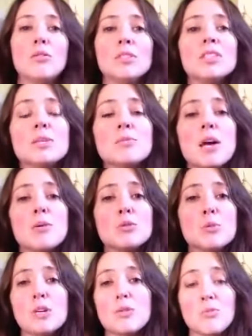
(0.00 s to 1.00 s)
Sometimes
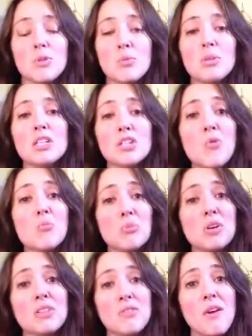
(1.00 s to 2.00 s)
we really don't
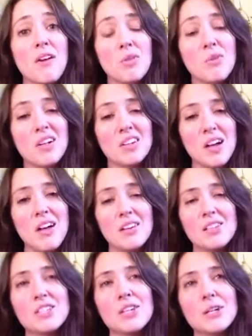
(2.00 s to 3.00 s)
breathe very well at
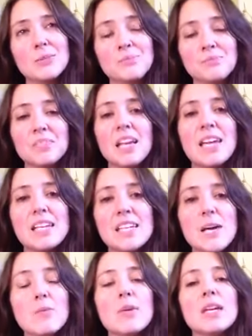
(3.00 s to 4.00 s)
all. So
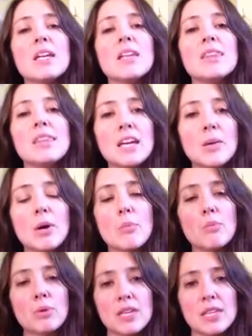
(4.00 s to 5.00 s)
anytime we can think
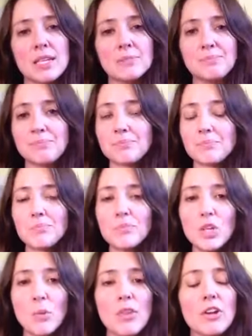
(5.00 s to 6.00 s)
about breathing,
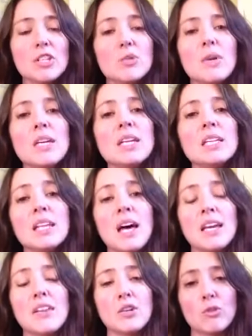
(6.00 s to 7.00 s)
whether it's waiting in
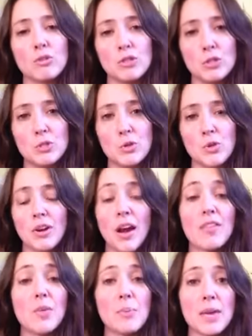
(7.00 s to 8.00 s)
line at the grocery store or
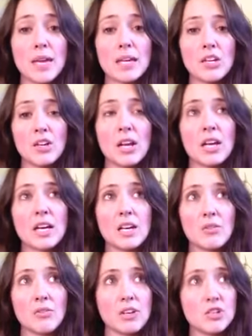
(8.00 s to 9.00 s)
at the bank and you're getting kind
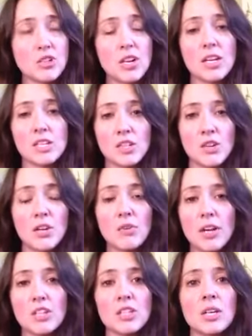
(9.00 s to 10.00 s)
of frustrated because you're in a
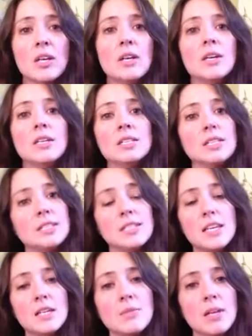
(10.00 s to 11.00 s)
rush, just
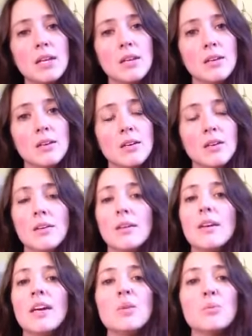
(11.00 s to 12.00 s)
take a minute
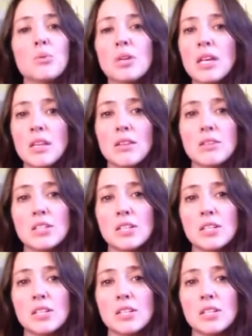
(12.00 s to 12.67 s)
and breathe.